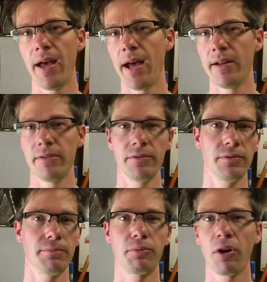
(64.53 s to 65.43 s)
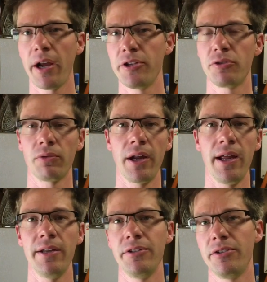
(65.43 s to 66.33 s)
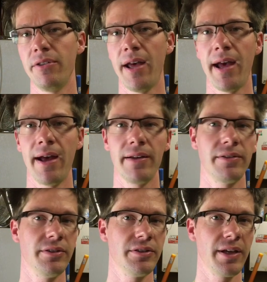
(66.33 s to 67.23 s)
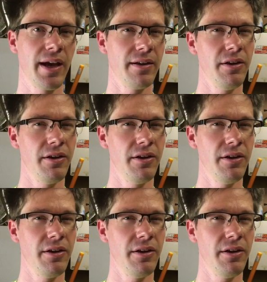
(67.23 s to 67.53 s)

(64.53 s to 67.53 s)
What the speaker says: that price range that is that,